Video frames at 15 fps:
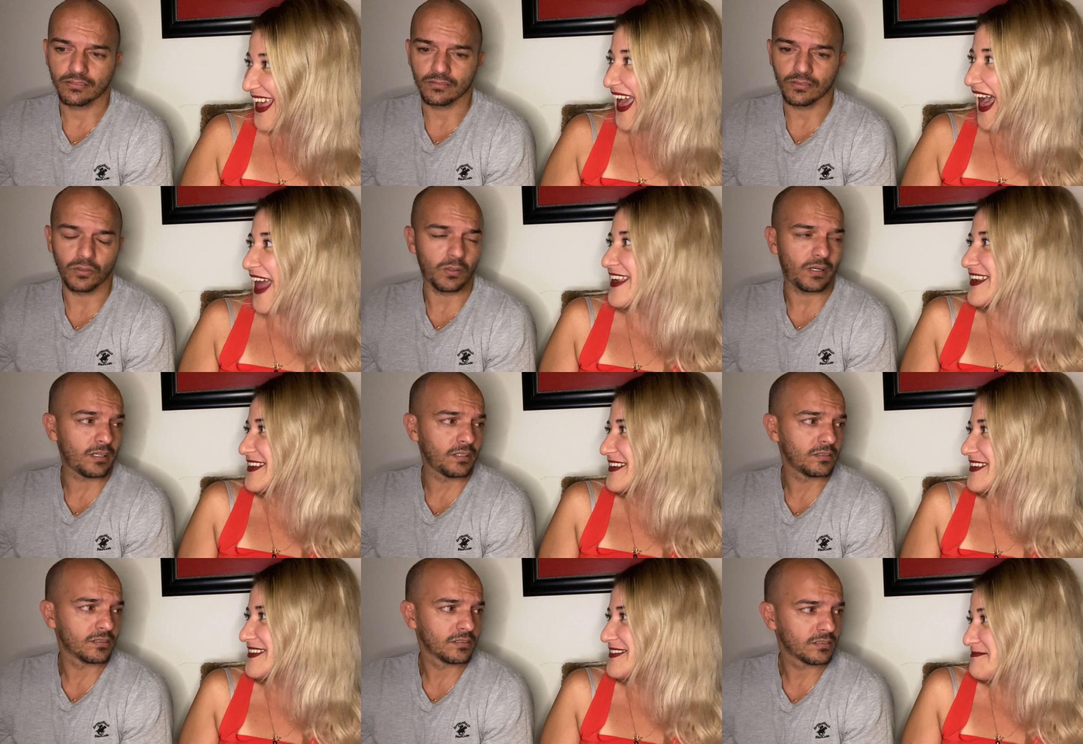Speaker 1: Oh, and
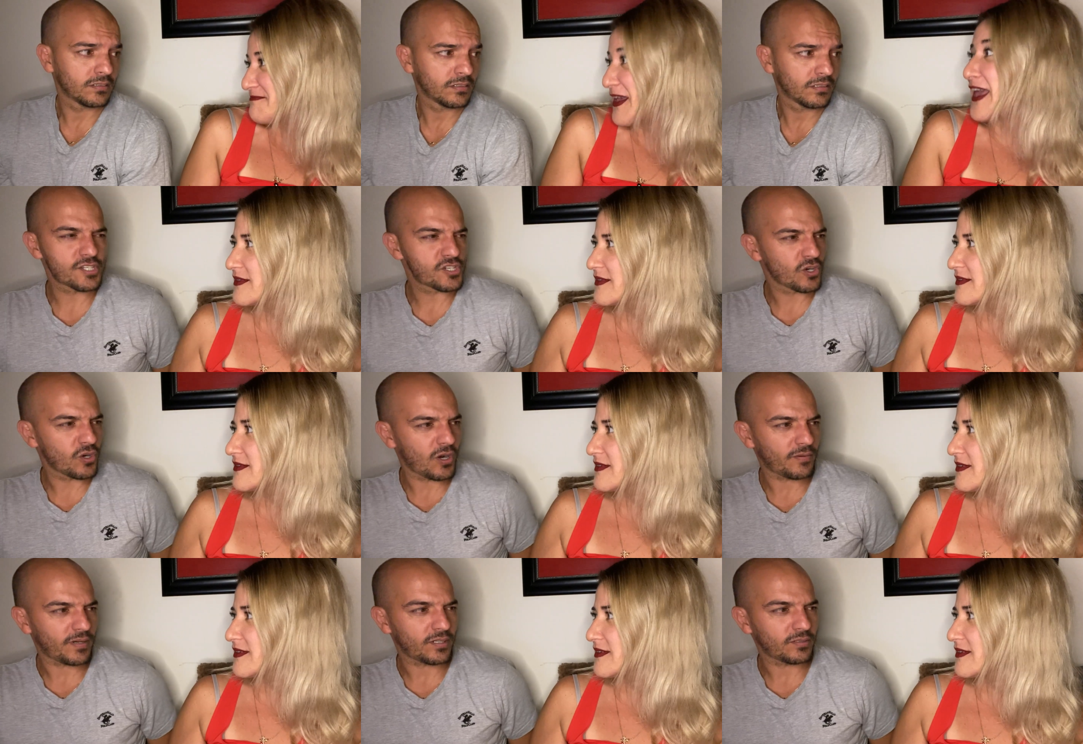wow.
Speaker 2: The show
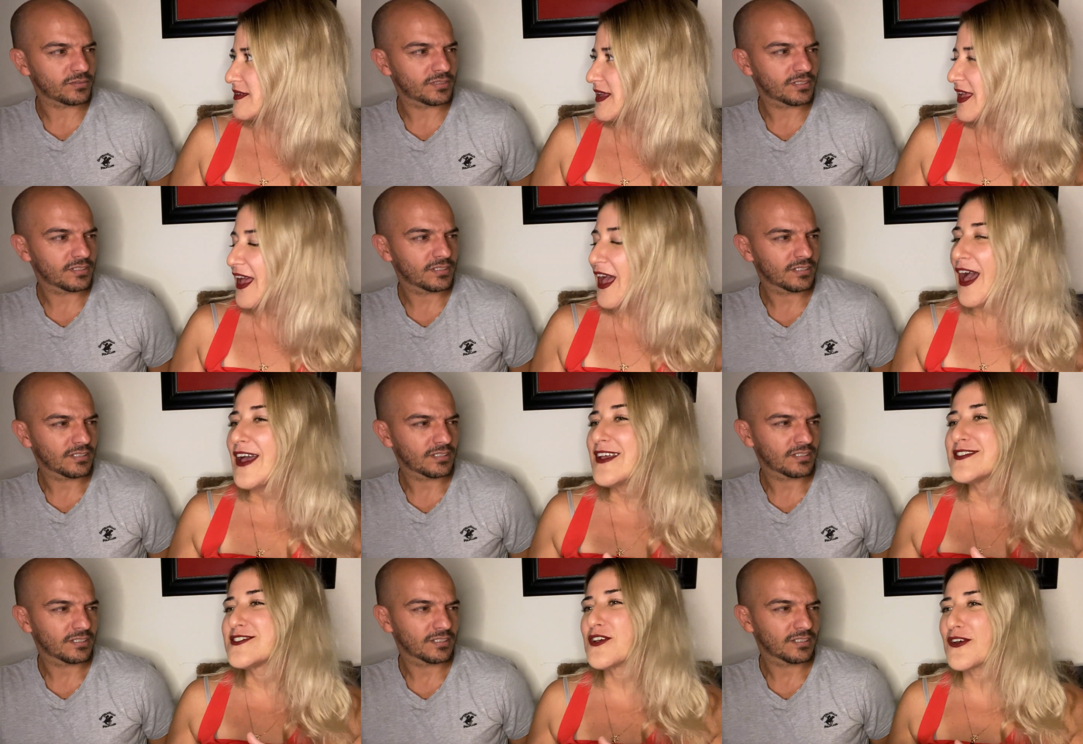about.
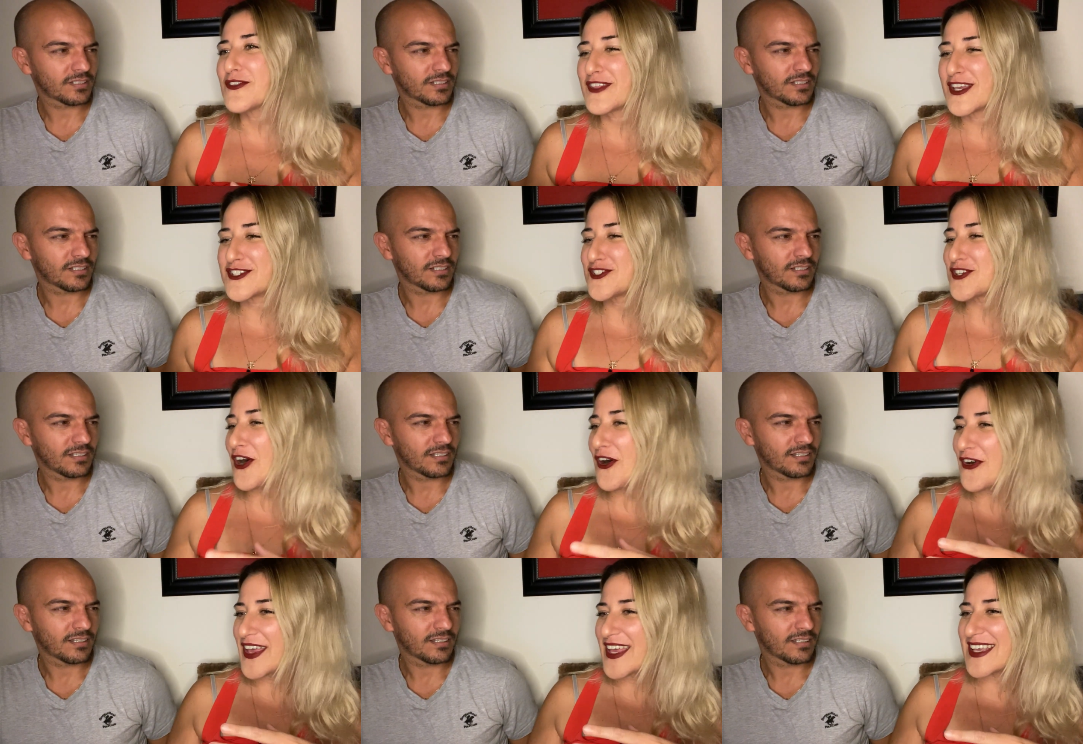
Speaker 1: So the
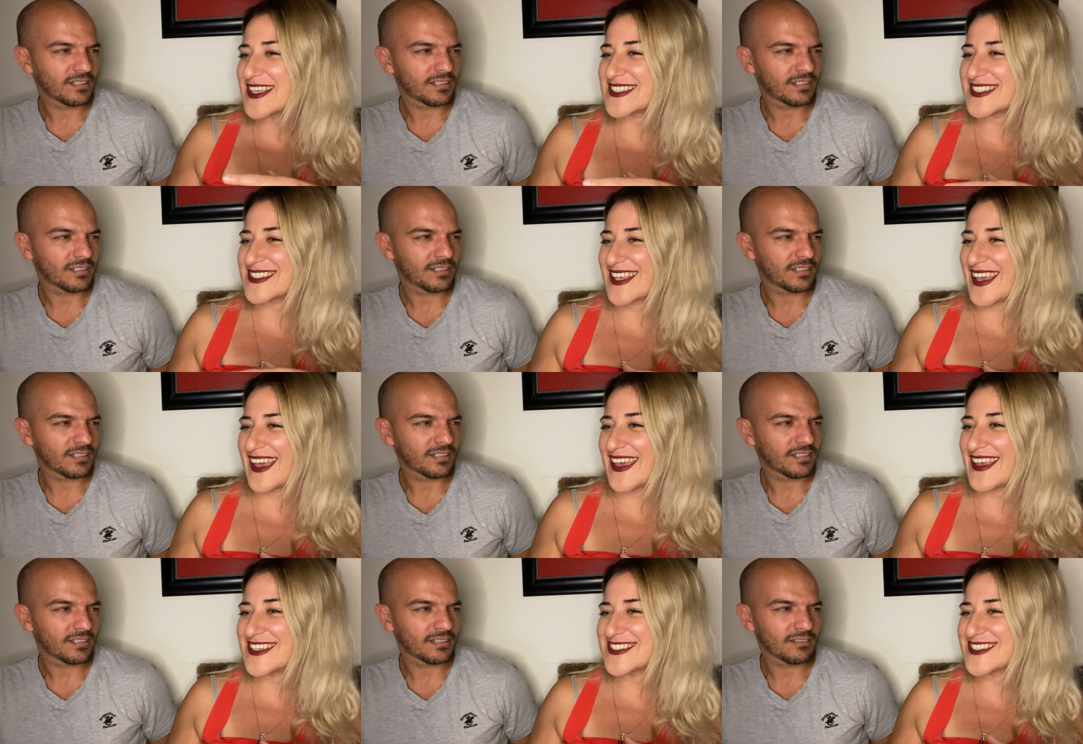show is
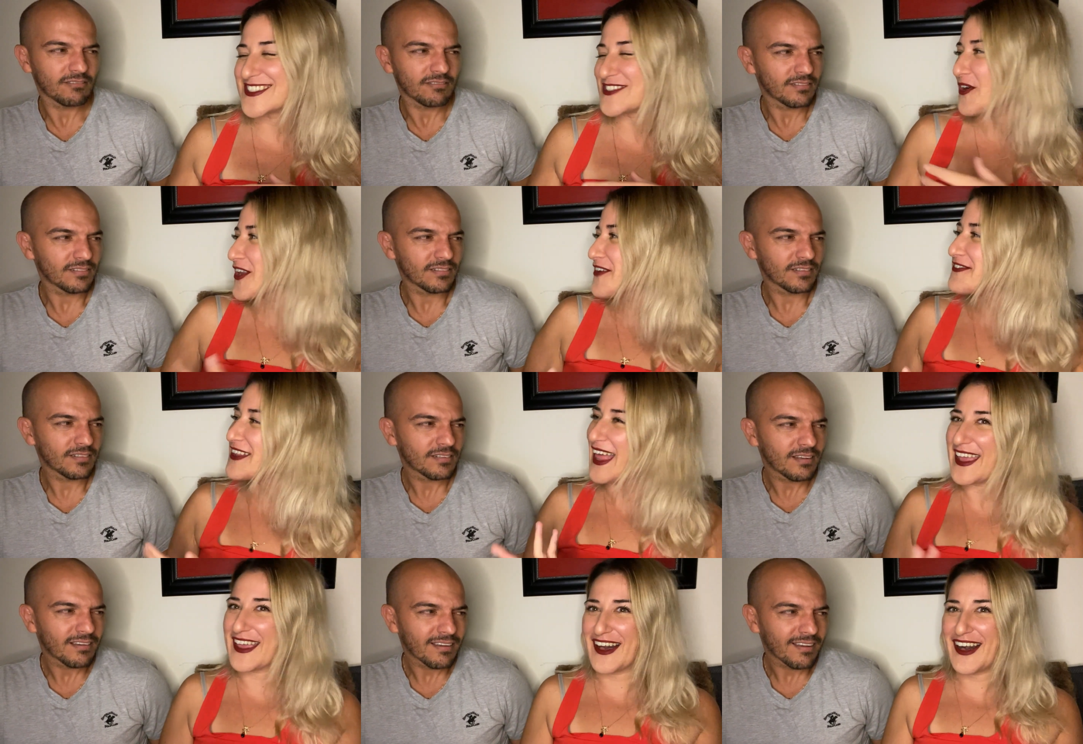is sort of
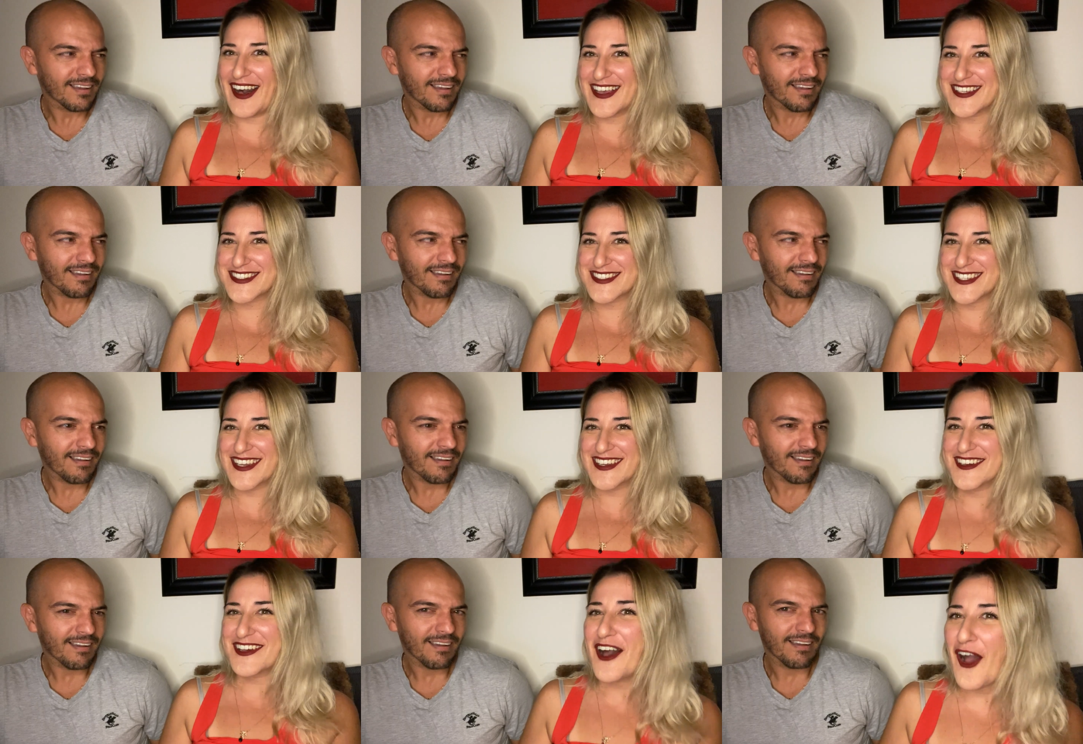like us,
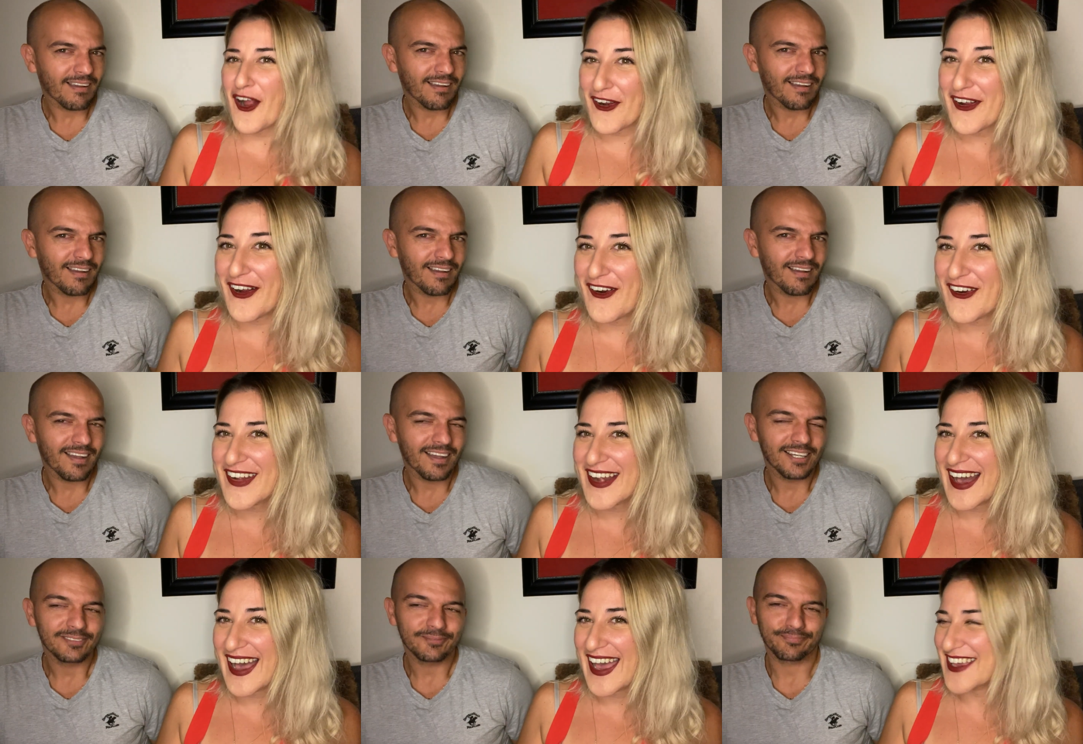our our
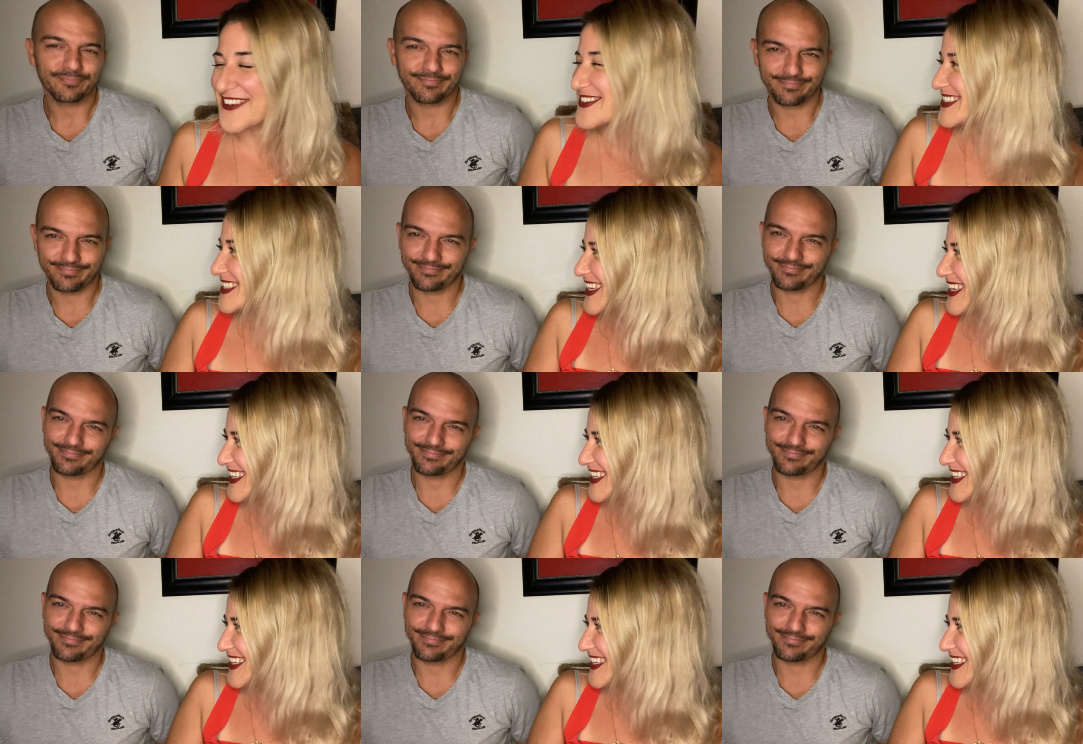lives,